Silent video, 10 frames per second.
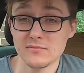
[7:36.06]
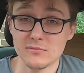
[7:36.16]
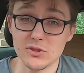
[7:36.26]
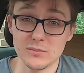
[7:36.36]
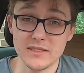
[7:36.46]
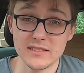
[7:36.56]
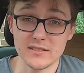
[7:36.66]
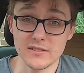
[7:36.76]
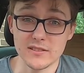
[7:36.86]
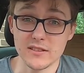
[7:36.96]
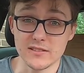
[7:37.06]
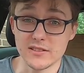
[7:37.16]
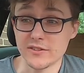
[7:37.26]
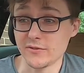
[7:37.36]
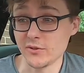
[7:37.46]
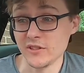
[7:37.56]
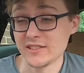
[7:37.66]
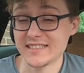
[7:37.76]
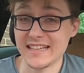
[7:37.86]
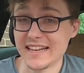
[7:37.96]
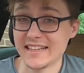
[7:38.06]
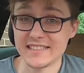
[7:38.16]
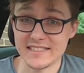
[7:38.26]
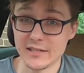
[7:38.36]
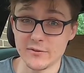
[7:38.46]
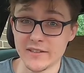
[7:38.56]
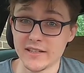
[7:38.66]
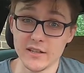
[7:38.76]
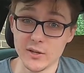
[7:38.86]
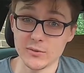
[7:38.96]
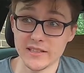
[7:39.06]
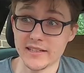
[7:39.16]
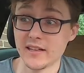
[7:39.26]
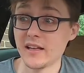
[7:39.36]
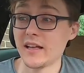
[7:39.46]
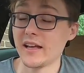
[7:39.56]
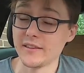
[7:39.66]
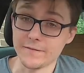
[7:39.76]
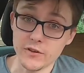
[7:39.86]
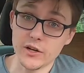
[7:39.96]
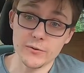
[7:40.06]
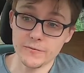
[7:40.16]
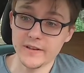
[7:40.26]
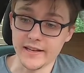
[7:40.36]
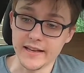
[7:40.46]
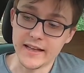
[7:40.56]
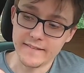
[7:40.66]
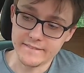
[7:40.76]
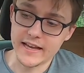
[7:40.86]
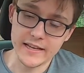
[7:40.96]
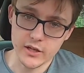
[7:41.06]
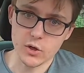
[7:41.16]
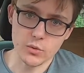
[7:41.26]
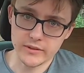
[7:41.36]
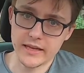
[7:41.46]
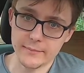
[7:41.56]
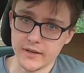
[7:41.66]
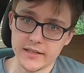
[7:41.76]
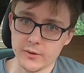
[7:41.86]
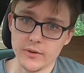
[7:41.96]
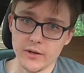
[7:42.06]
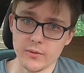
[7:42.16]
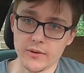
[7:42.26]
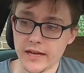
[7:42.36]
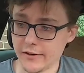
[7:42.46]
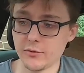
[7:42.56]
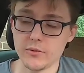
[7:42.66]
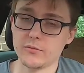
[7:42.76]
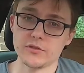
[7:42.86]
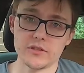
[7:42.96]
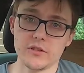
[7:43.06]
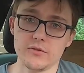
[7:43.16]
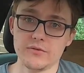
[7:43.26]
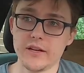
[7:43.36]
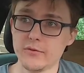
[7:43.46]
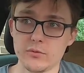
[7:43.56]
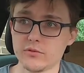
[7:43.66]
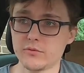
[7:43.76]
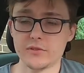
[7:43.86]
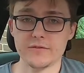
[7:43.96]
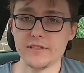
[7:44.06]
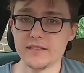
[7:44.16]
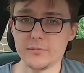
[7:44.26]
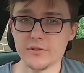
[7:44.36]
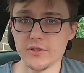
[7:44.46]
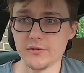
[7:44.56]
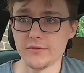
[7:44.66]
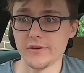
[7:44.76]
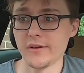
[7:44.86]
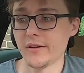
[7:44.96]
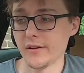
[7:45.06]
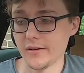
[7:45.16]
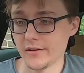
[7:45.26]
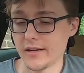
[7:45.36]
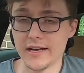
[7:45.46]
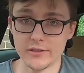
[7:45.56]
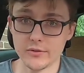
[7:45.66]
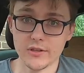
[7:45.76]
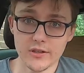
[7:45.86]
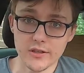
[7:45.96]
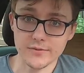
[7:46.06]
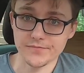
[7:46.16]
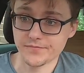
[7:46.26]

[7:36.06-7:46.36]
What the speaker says: possibly is a good car to go for. Just get it, stick with it, hold it. And the final thing, they hold their money well. Everyone wants a Golf. Everyone wants a VW Golf. Hand on heart,